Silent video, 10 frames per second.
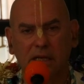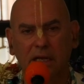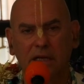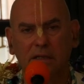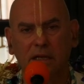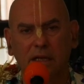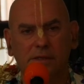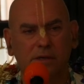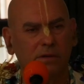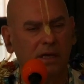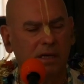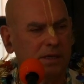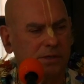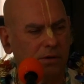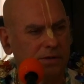in
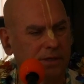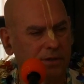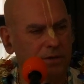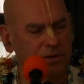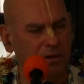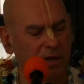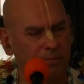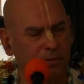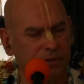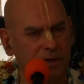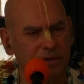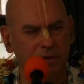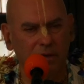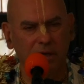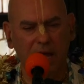his constitutional
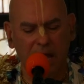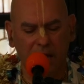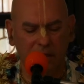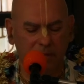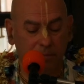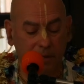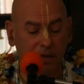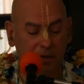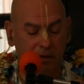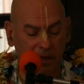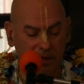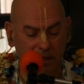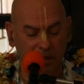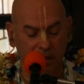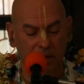position, and particularly